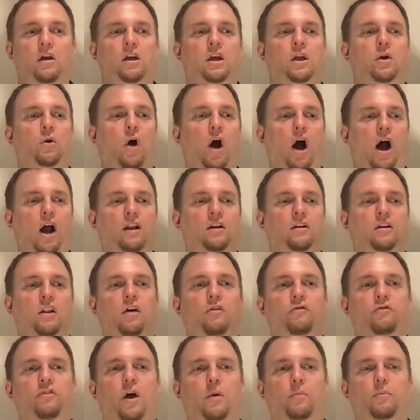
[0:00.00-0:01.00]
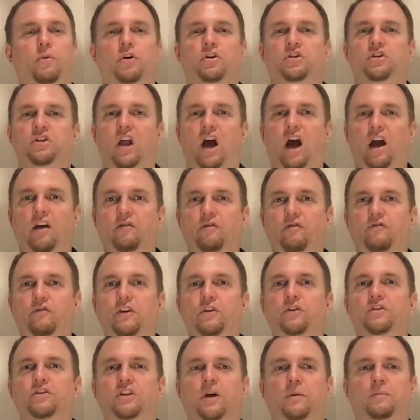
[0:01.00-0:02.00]
I love that person, I
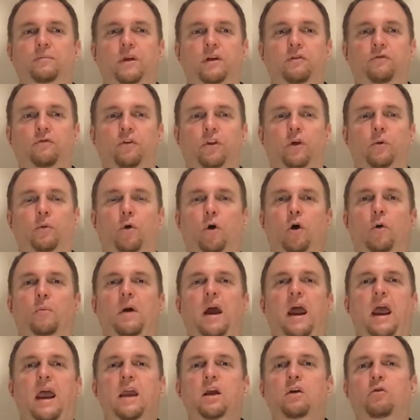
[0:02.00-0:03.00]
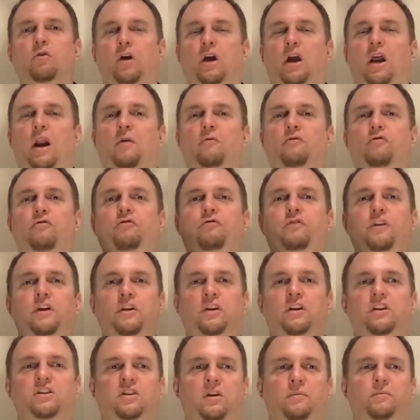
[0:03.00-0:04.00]
feel something for them, or I'm angry and I'm
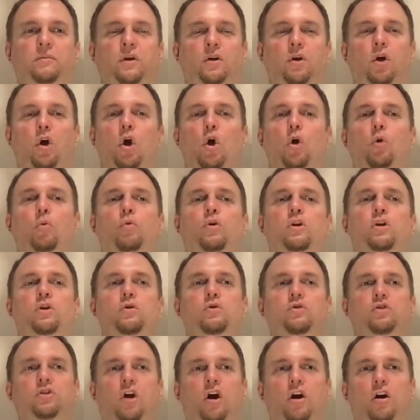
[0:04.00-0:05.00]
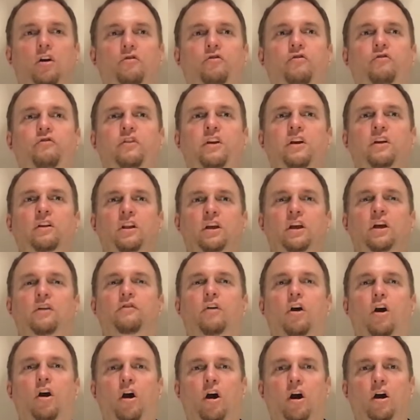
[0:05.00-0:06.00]
feeling something. We use our feeling of
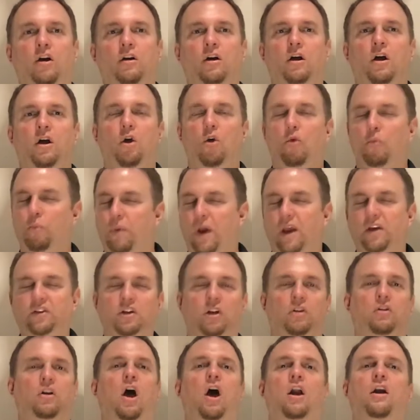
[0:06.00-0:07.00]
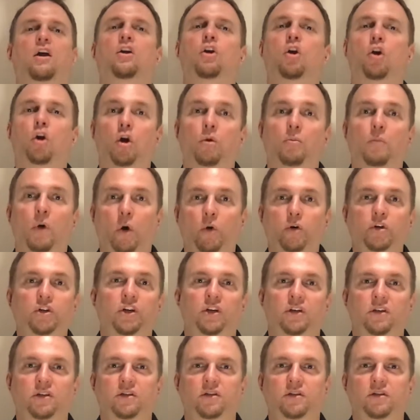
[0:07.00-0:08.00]
our heart based a lot on our
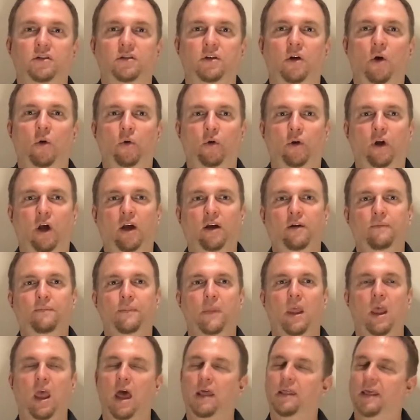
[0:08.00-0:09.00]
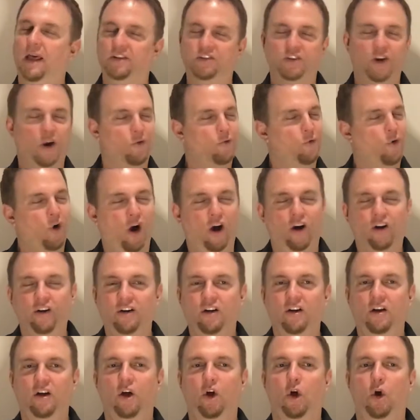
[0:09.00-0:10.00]
emotions, okay? That's not
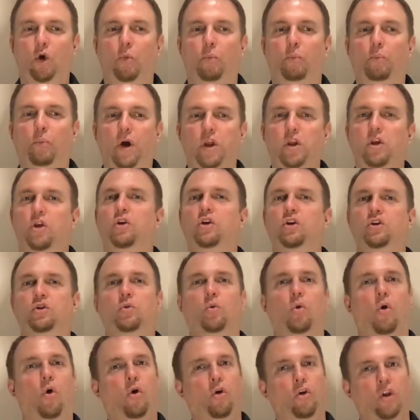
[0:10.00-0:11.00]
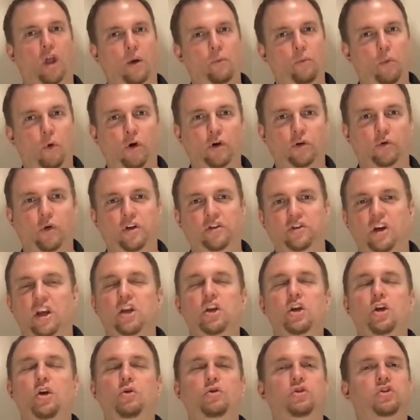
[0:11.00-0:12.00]
wrong, but you can do a whole lot more to it. It's a
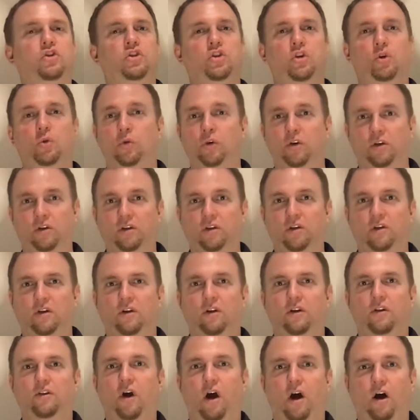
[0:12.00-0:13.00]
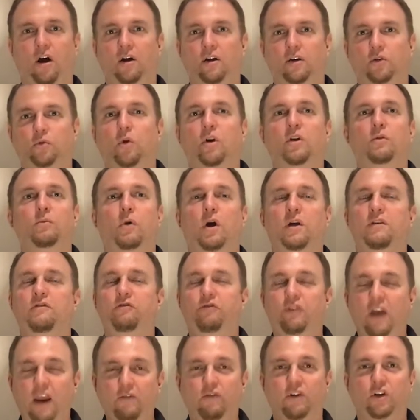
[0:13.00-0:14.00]
huge tool, the heart. It's one of my
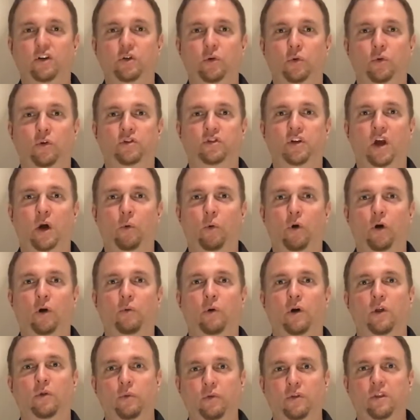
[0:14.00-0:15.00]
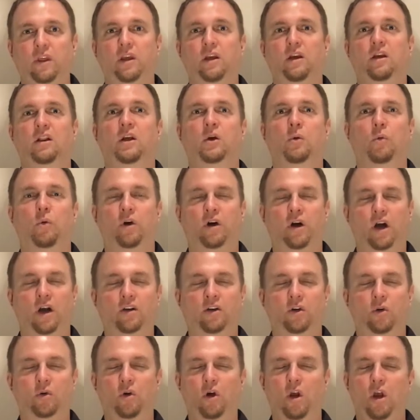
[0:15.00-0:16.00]
favorite tools I work with the healing work I
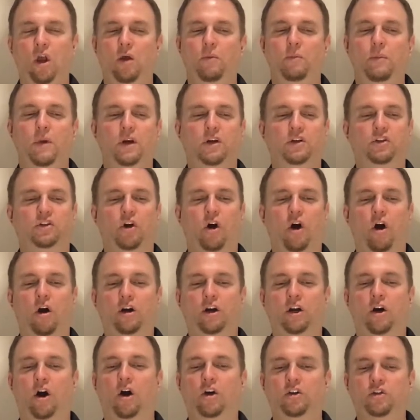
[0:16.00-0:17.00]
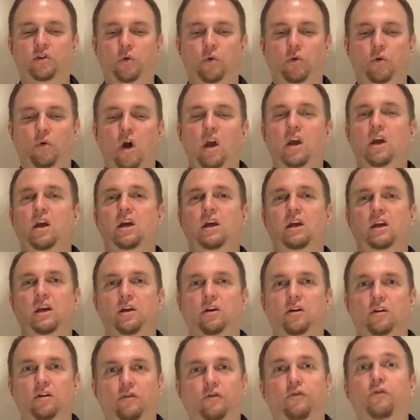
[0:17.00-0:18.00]
do, because the heart can also
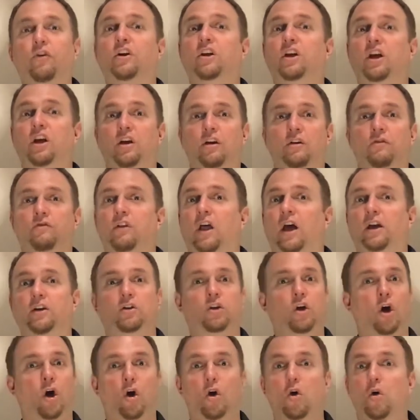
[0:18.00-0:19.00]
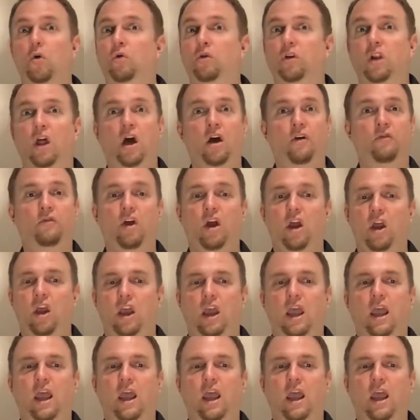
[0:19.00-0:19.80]
heal, forgive, let go, love.